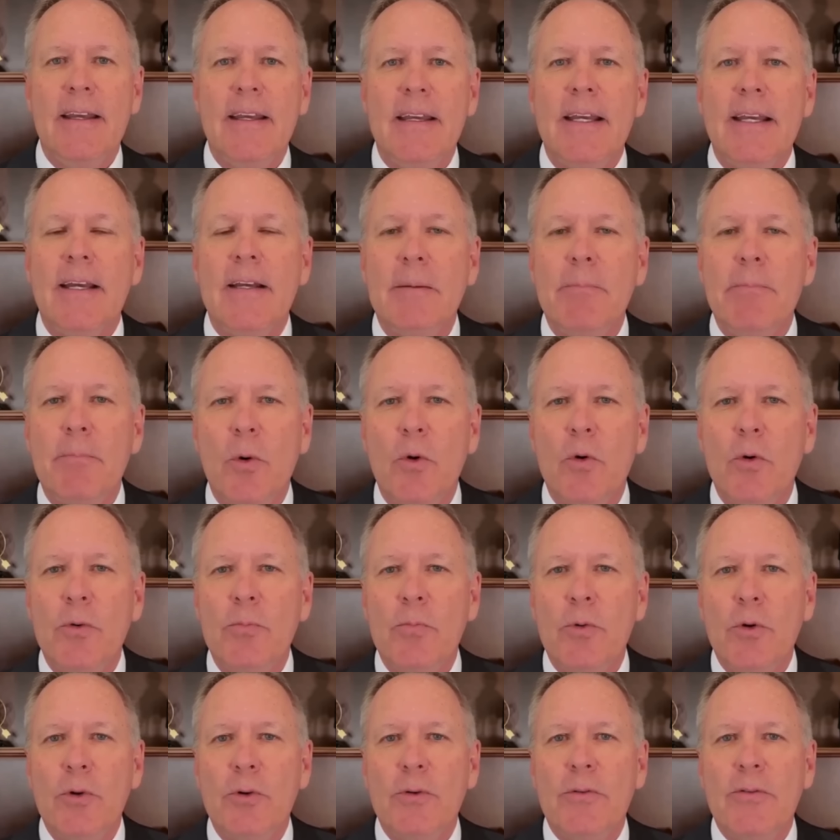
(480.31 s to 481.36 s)
It's a bold
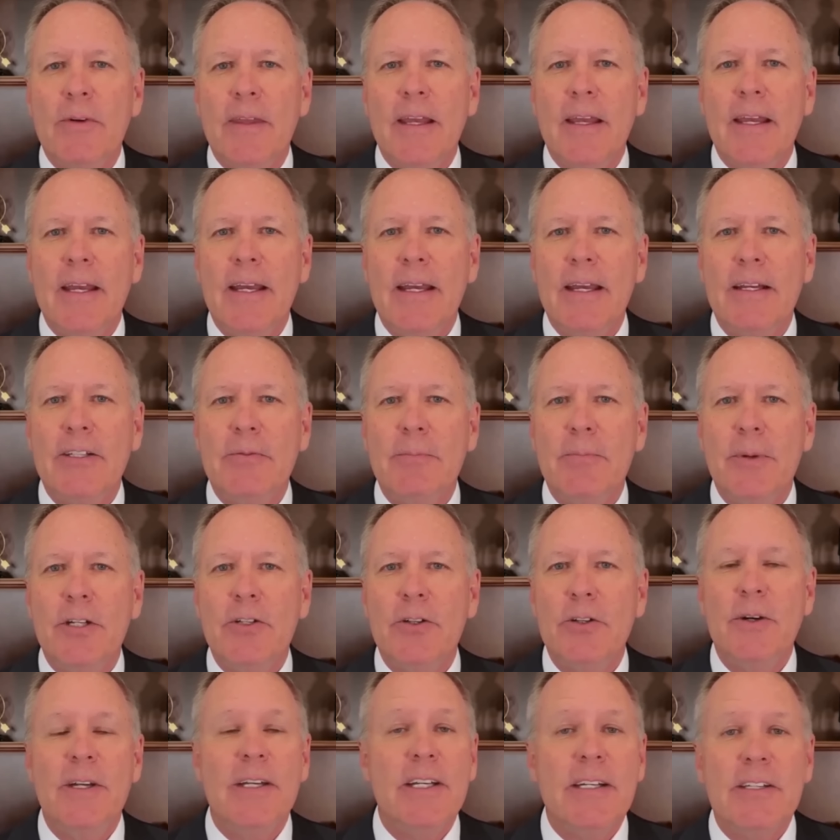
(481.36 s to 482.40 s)
move,
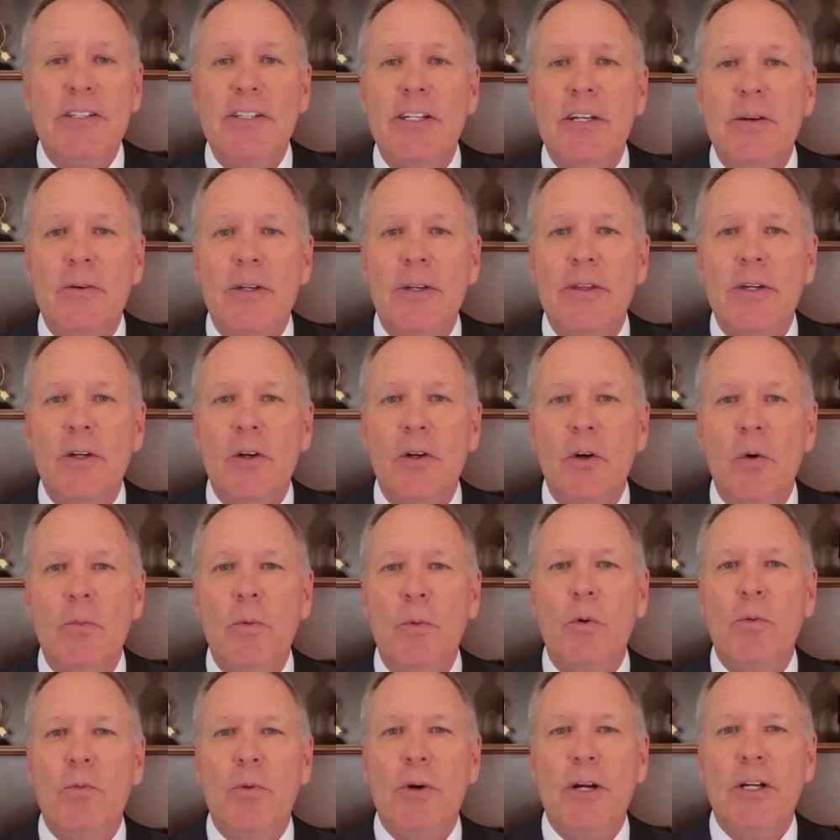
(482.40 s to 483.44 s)
especially considering the
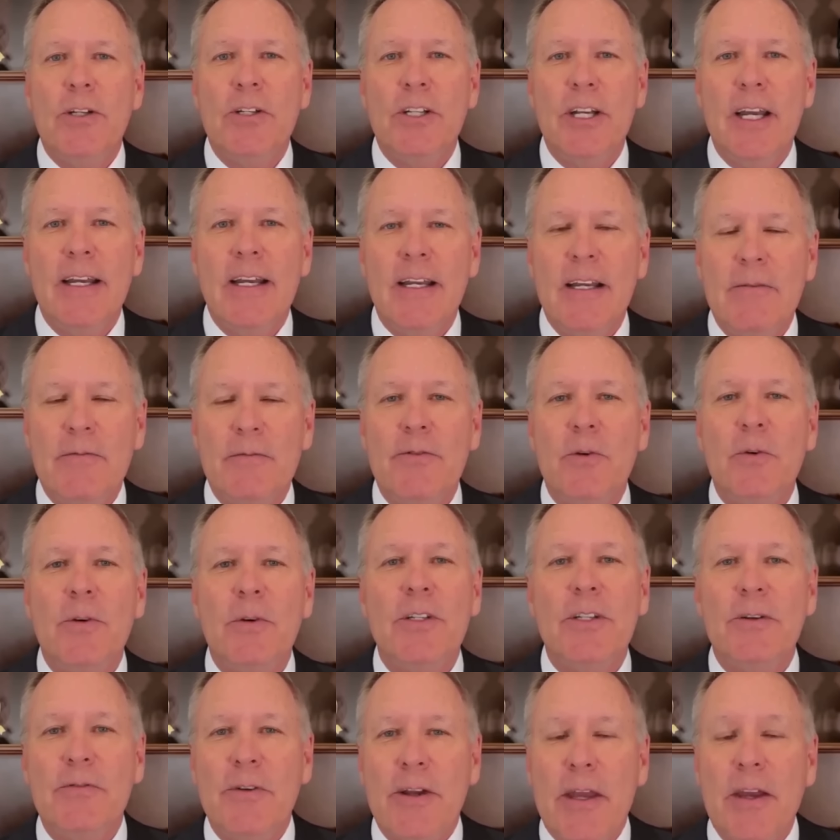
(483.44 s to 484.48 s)
global reach and
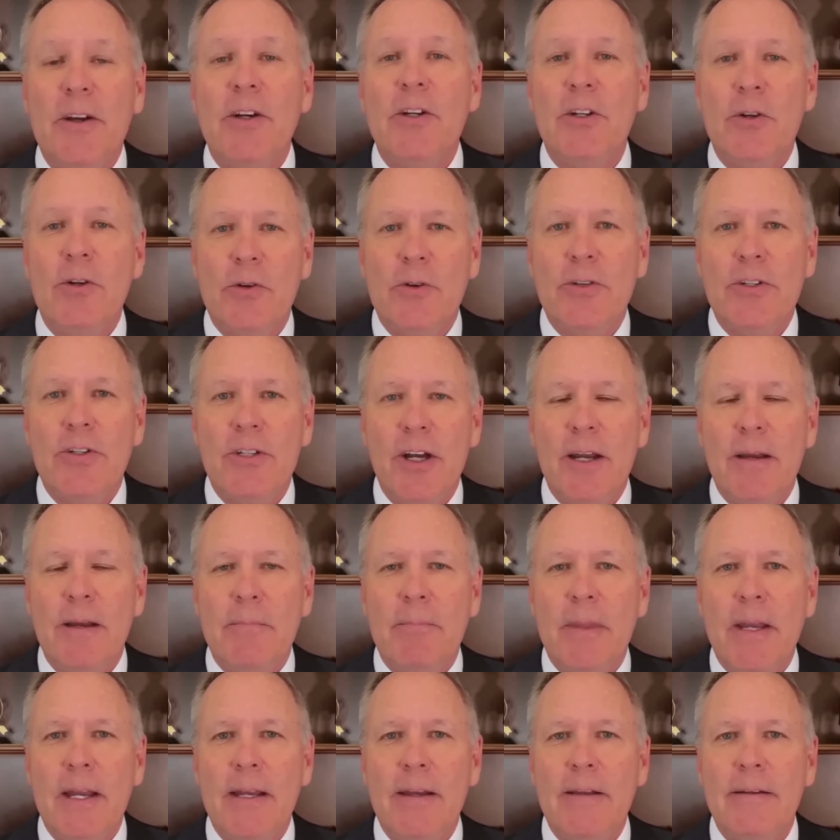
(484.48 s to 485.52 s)
influence of the accused,
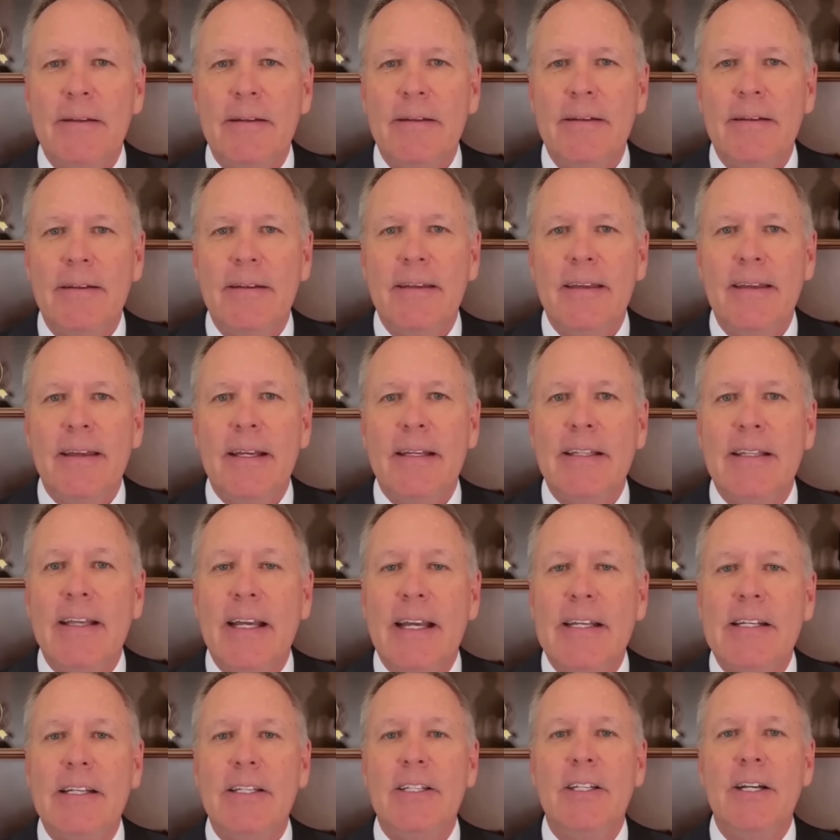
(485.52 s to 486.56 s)
but it's
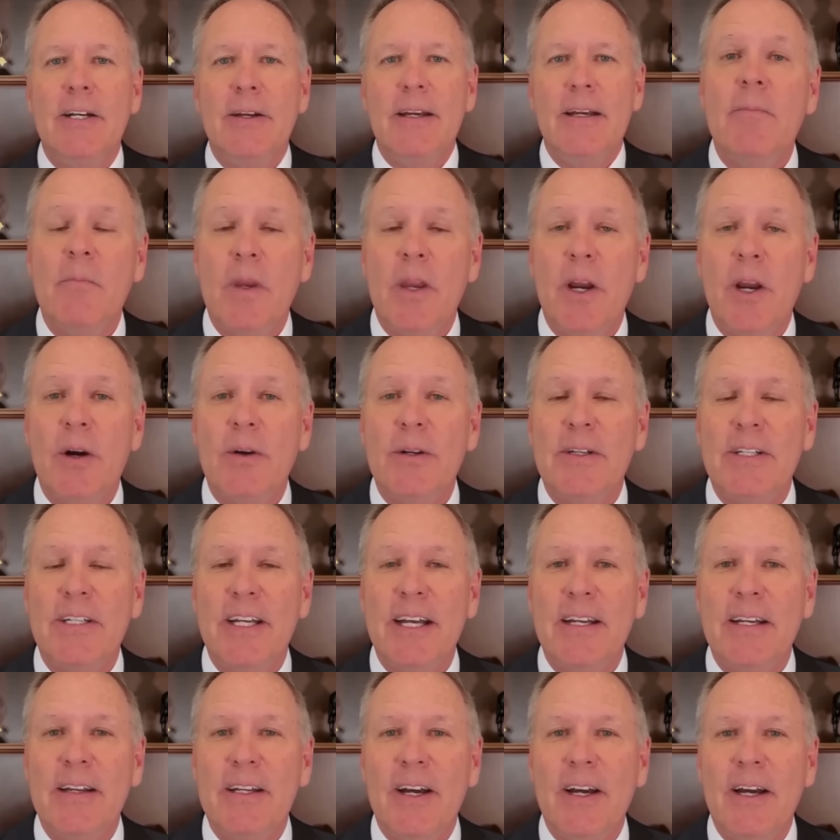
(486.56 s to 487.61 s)
necessary. When all is said
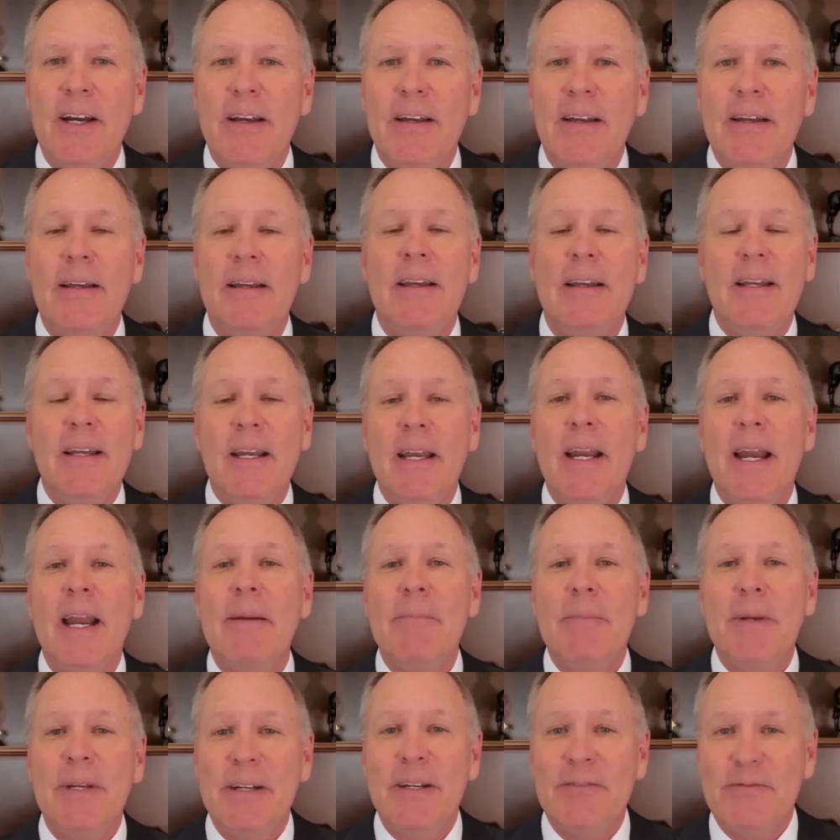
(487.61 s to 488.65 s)
and done, I
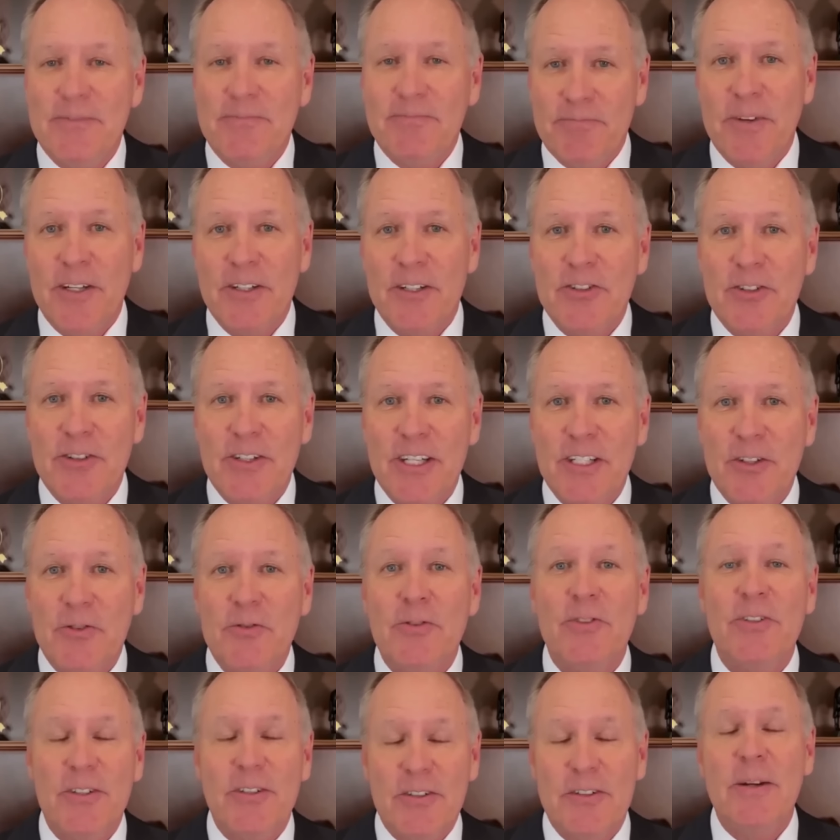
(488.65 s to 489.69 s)
believe the French legal
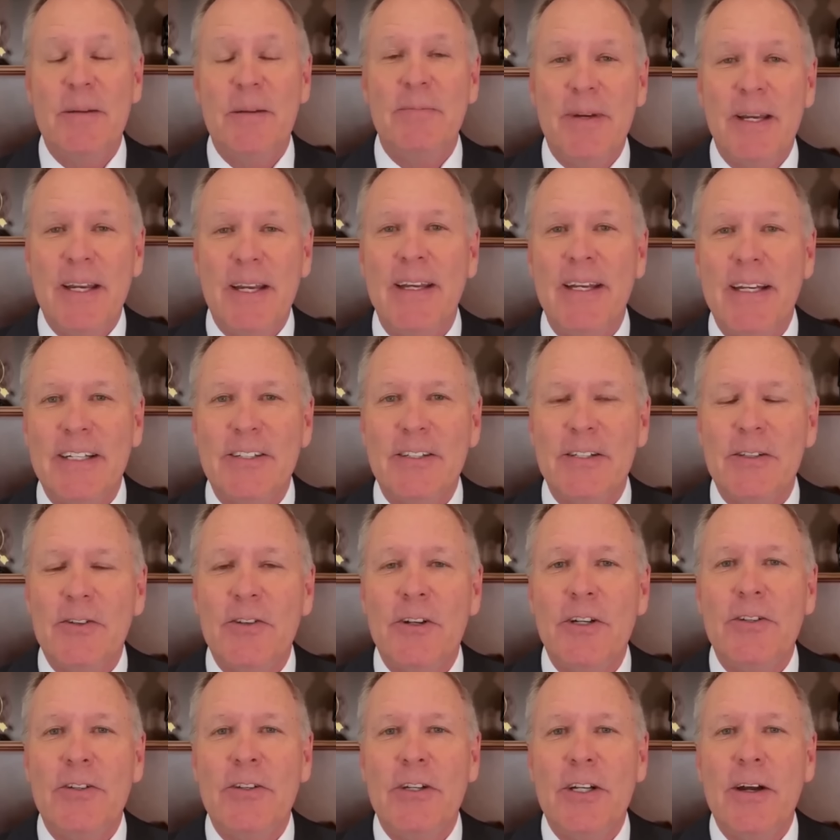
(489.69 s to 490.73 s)
system isn't
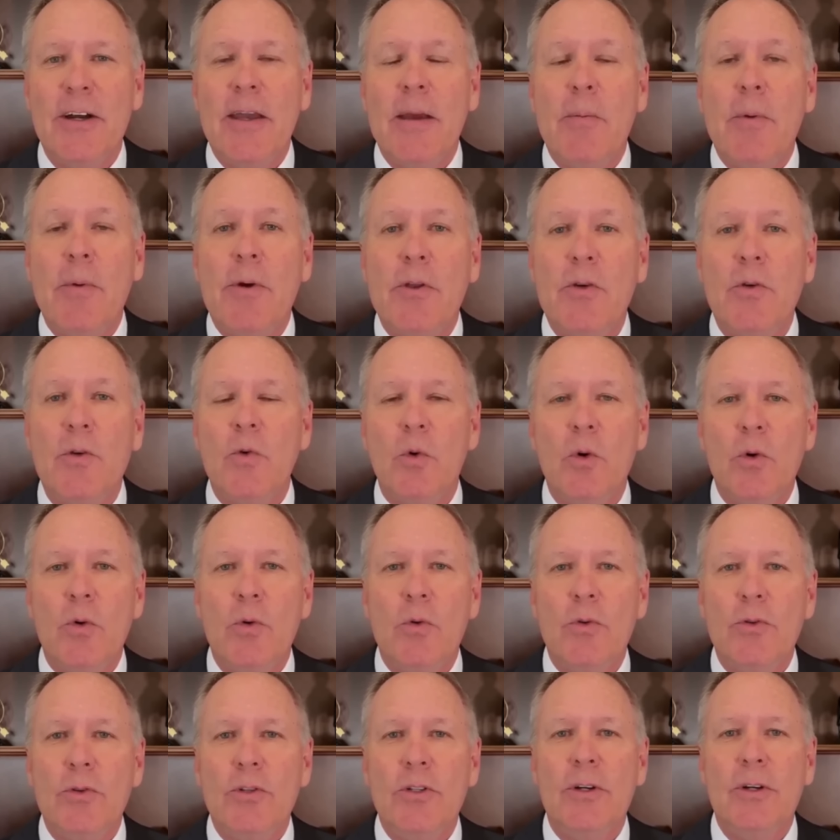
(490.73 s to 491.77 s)
just dealing with
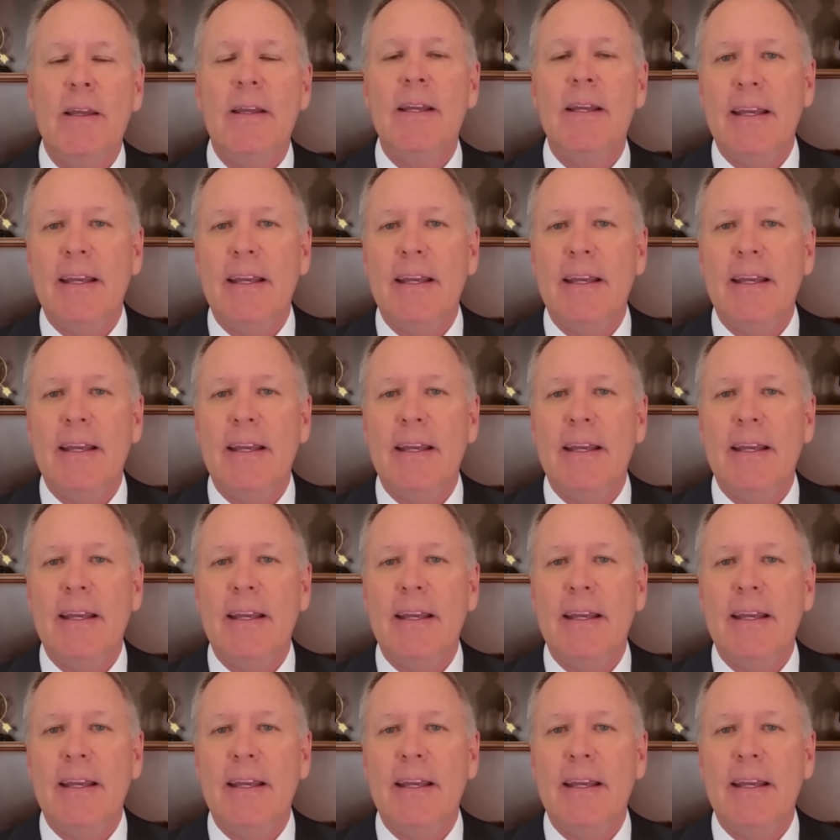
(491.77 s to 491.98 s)
trolls.